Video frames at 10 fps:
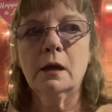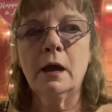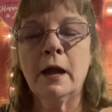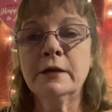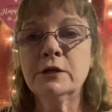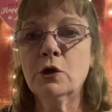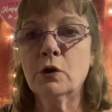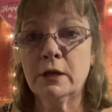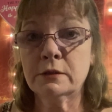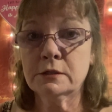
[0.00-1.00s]
I know,
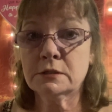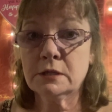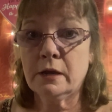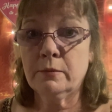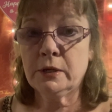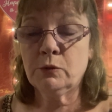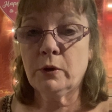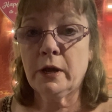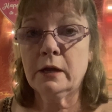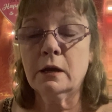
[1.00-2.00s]
at this time
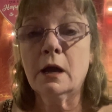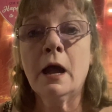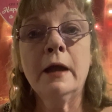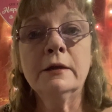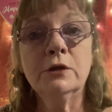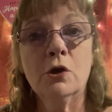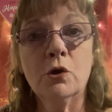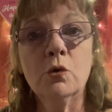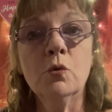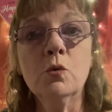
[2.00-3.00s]
anyway, I
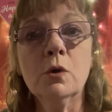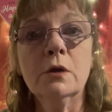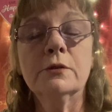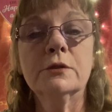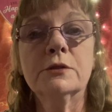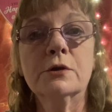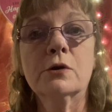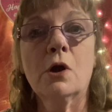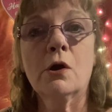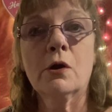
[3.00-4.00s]
know that there
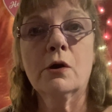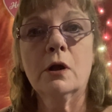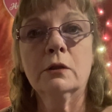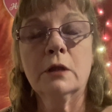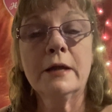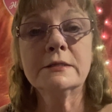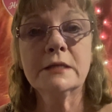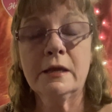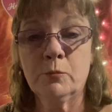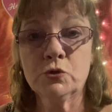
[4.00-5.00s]
are a lot of
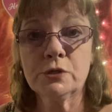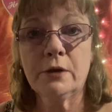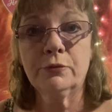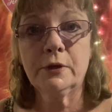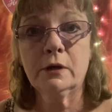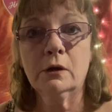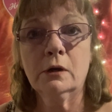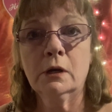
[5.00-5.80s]
scammers out there.